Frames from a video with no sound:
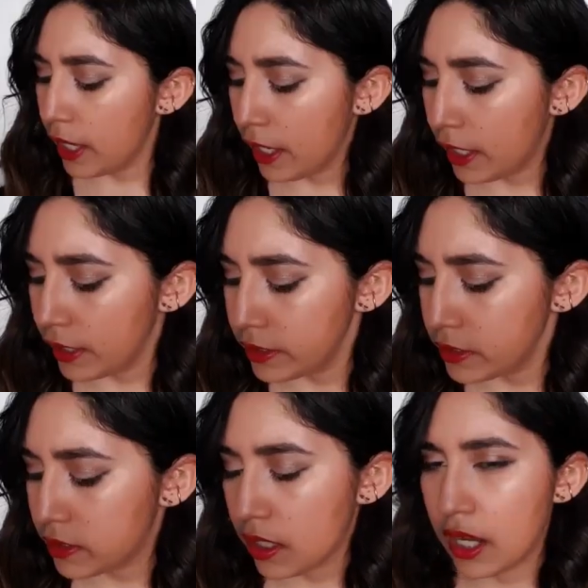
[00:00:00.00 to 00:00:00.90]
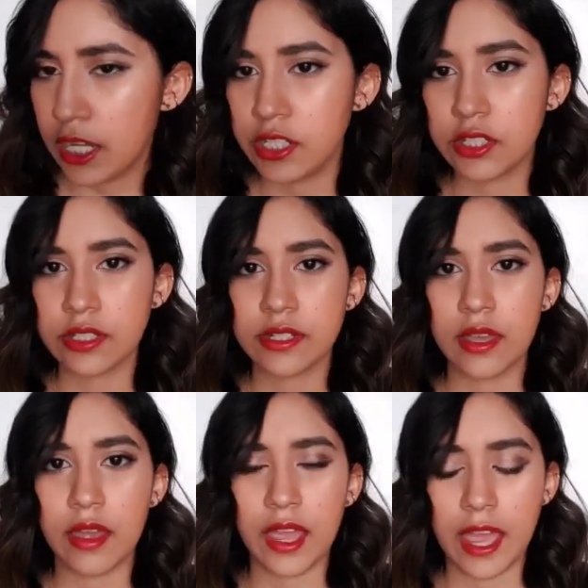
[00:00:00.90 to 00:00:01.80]
and I
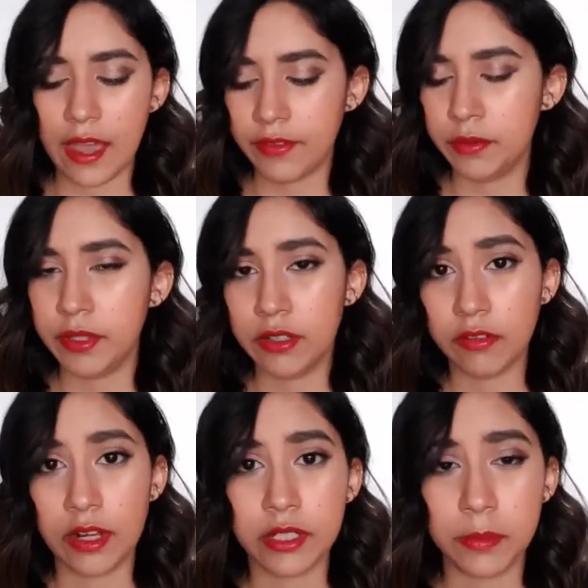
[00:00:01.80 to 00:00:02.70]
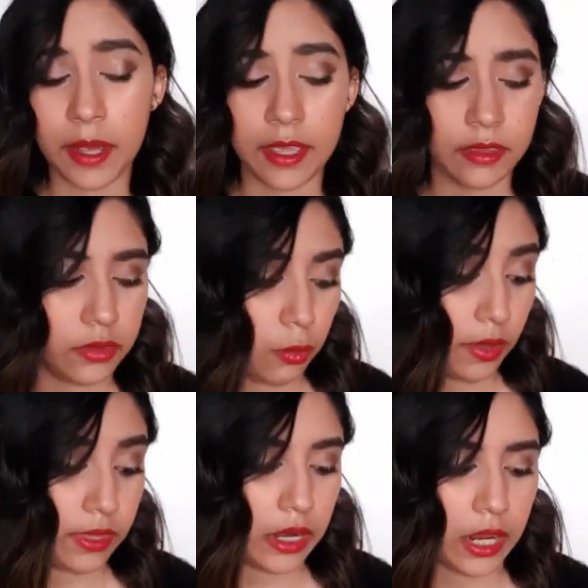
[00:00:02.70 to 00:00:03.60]
haven't been around to buy the
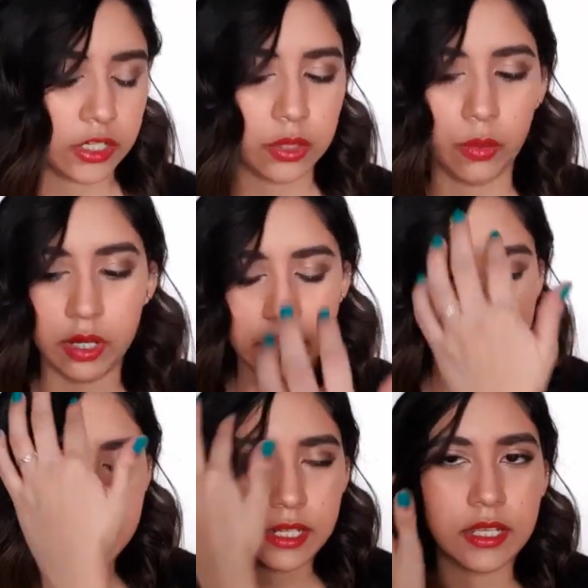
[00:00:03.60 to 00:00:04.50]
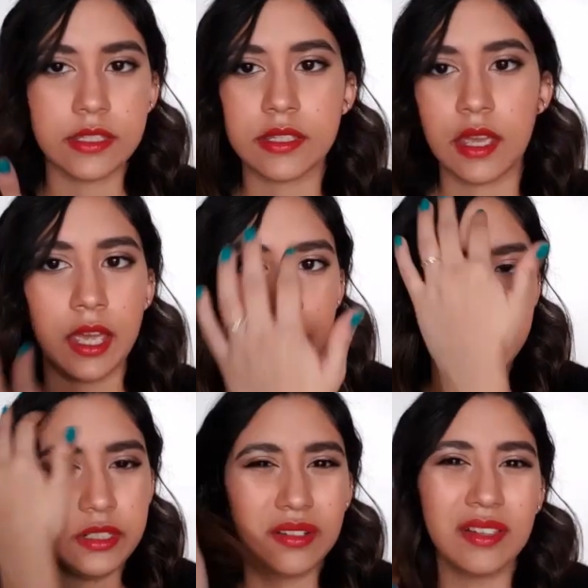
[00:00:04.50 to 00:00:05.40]
one that I actually wanted yet because
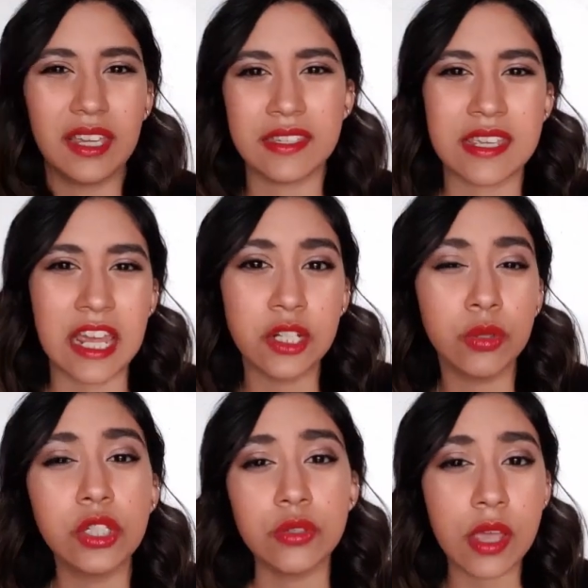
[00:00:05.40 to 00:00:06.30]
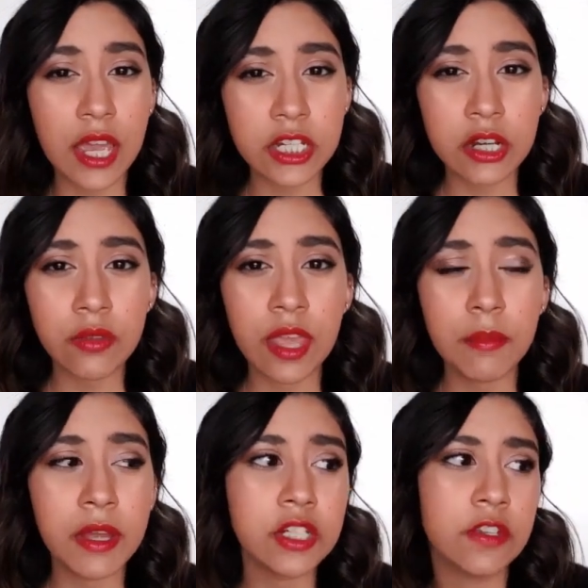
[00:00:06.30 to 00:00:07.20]
like I said, I don't use eyeshadow
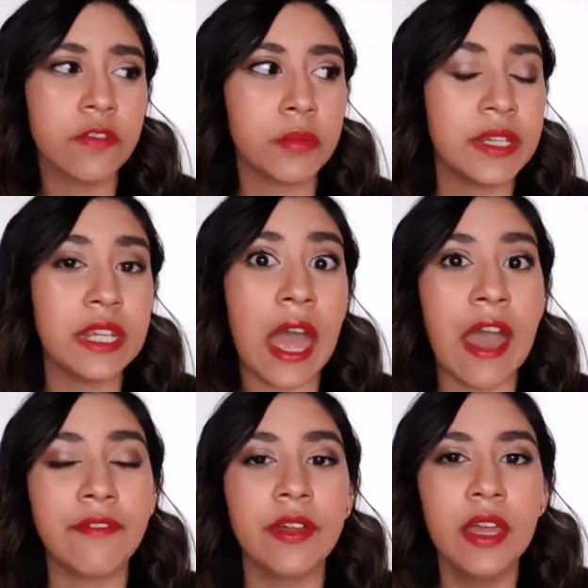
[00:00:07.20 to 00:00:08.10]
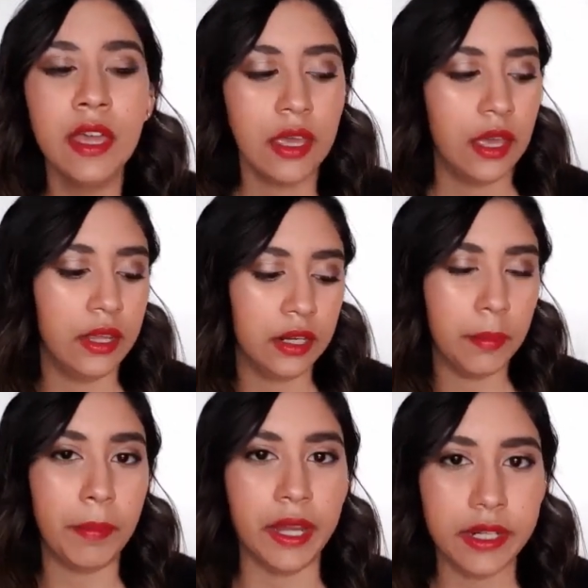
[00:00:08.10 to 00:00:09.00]
that much. So for me to have an
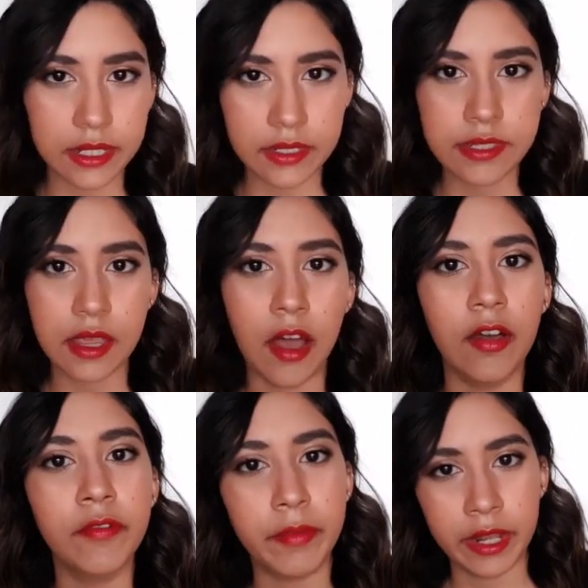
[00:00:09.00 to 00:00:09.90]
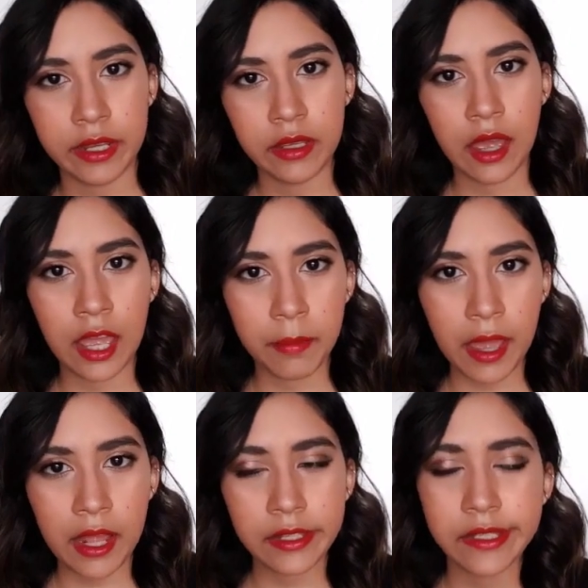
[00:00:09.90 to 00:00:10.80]
abundance of many eye
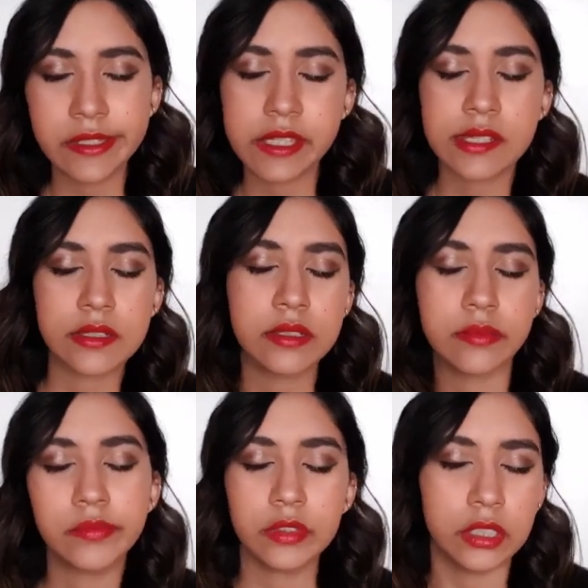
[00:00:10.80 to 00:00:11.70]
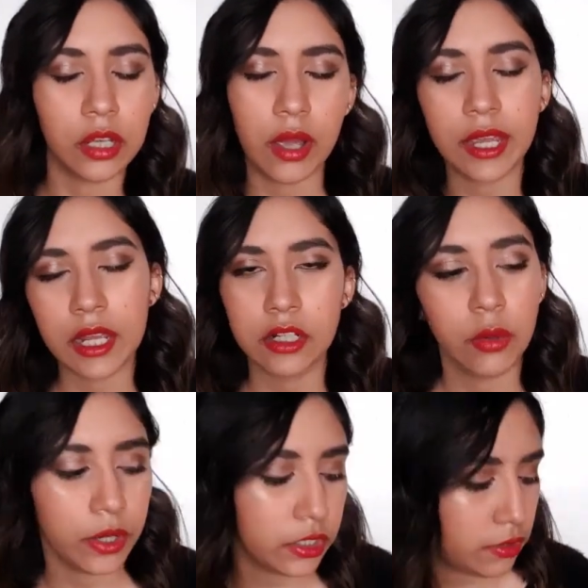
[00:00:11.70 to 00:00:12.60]
palettes, you know, I kind of
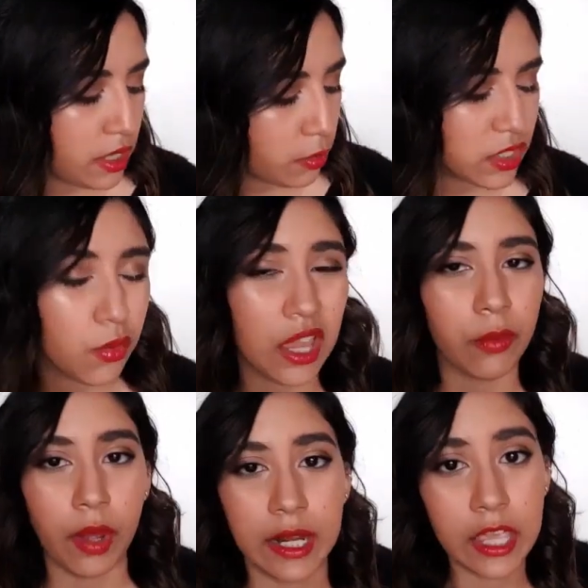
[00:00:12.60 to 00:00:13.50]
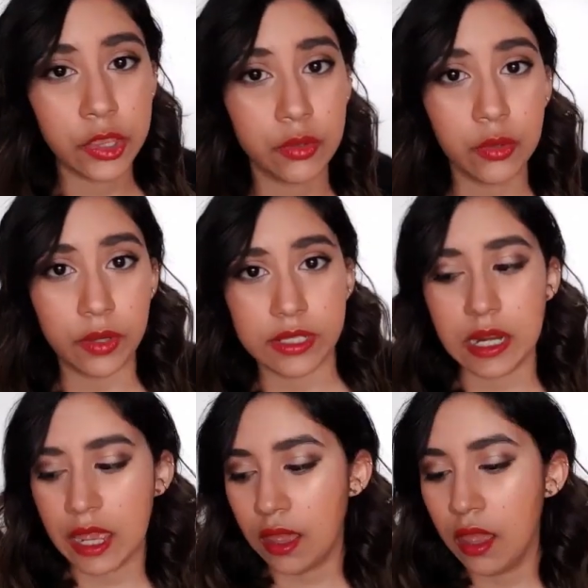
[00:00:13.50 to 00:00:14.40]
don't want to do that, which is why I want to get through the ones
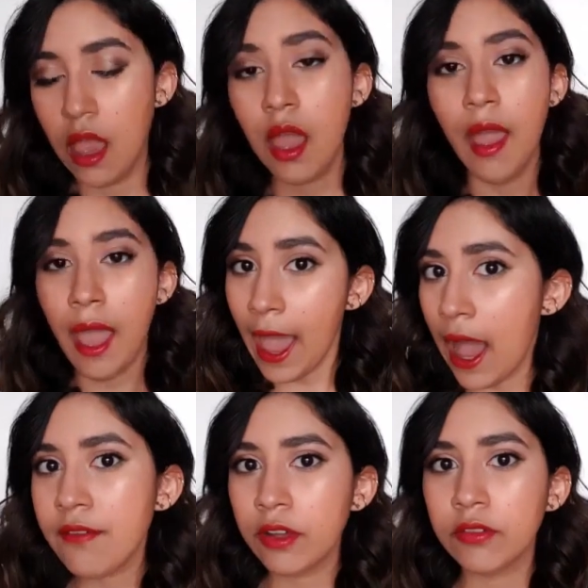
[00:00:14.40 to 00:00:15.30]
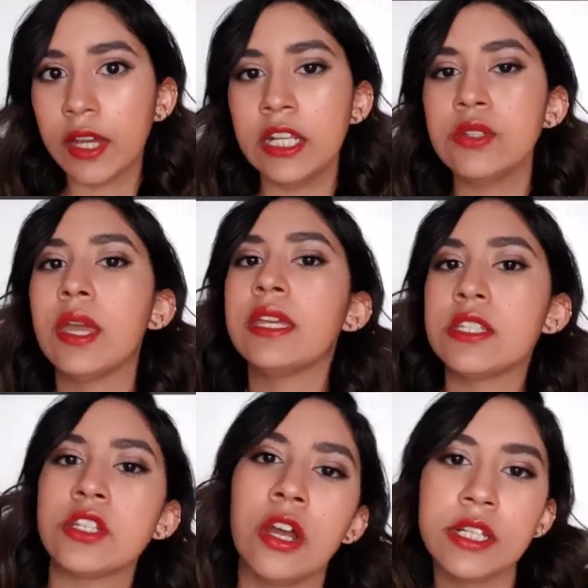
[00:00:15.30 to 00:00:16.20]
that I have already so I
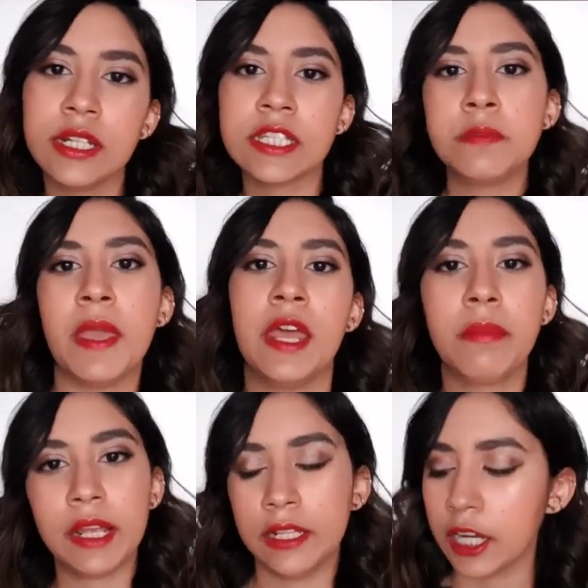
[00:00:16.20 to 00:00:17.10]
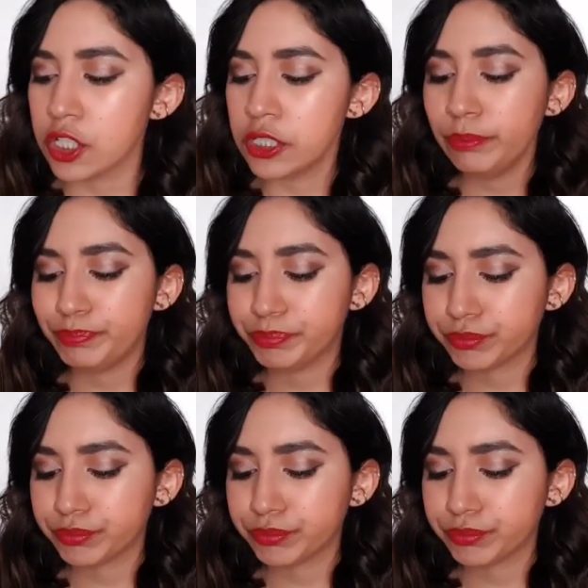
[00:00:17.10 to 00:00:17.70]
can start to expand my collection.